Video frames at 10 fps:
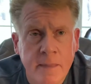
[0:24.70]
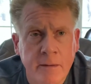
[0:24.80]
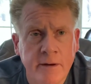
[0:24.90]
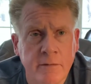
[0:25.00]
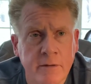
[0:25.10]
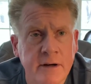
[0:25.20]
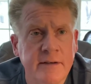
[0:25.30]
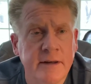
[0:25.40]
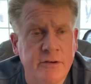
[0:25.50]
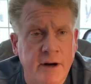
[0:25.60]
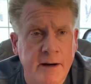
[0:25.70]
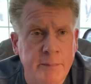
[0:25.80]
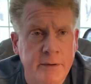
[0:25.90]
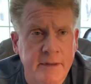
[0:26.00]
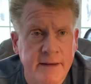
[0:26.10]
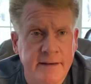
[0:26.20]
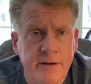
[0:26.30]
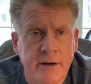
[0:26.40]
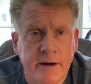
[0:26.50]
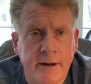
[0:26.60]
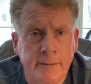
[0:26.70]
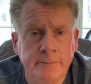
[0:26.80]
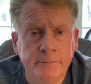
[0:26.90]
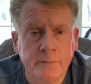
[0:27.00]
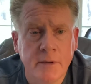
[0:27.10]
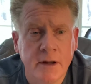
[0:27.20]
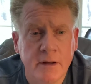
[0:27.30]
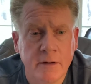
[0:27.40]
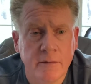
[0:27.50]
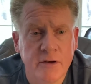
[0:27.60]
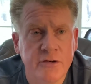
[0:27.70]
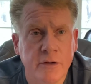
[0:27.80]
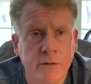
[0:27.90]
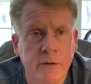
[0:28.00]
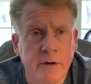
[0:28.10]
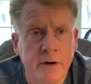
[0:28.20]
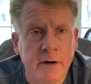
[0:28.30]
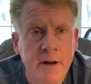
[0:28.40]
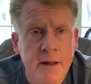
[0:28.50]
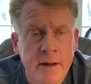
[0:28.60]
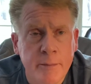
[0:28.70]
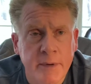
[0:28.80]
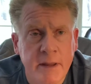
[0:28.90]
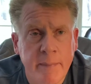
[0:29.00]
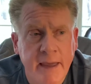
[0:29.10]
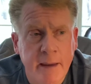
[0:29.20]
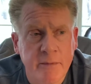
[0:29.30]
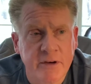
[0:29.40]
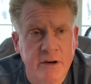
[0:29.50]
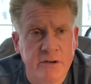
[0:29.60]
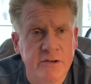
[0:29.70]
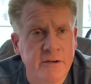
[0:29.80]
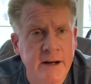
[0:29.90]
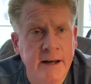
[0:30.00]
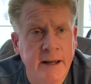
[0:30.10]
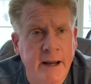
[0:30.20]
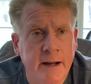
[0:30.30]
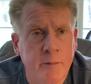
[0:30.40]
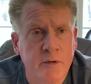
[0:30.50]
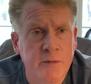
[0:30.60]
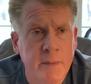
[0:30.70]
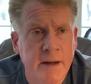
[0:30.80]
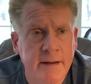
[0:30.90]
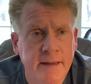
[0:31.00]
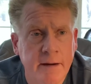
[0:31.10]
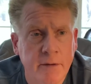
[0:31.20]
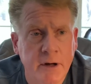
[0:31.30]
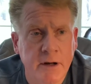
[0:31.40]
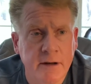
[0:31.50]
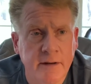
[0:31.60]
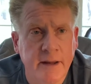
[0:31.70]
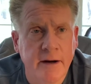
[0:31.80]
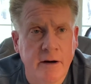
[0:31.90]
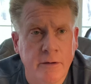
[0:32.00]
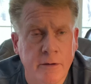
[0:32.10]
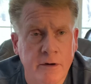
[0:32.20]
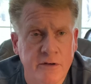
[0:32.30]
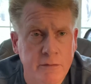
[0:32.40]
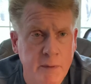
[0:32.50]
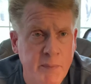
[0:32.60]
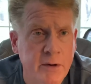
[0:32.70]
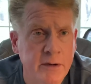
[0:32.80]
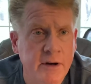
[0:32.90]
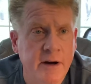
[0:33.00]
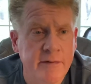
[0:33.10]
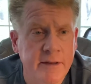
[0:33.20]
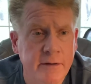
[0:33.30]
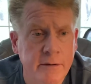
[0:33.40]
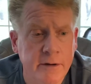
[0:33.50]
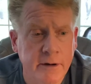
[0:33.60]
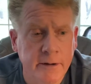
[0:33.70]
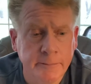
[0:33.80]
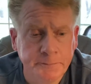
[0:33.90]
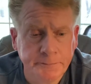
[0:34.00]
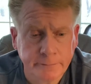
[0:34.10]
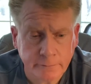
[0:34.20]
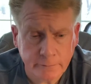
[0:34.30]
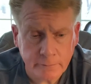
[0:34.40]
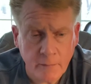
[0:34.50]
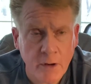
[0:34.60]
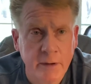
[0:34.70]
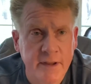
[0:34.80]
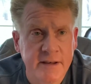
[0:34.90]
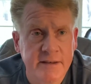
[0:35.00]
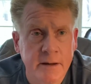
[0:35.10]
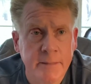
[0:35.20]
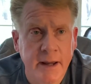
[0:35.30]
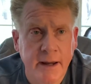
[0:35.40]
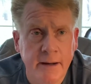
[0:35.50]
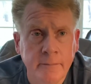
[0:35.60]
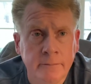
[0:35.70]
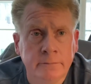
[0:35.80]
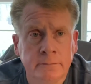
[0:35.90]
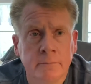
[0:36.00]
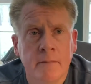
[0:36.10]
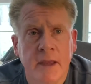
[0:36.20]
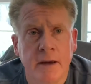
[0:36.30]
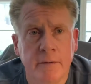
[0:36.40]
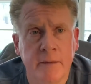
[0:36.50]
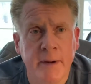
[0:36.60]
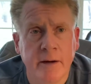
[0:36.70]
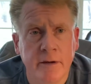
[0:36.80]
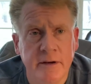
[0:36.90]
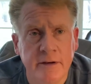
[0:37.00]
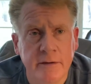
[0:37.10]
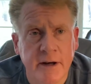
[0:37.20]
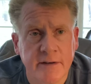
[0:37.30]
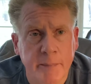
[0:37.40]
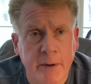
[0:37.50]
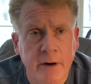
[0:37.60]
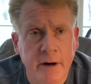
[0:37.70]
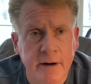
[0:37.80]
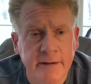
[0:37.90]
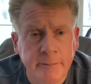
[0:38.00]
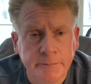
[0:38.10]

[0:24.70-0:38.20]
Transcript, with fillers: we had originally tried to put these on in the original order, but they became a constraining item, which meant they were going to delay our order. So we pulled it off the order, knowing that someday, you know, we'd be able to do it as a part.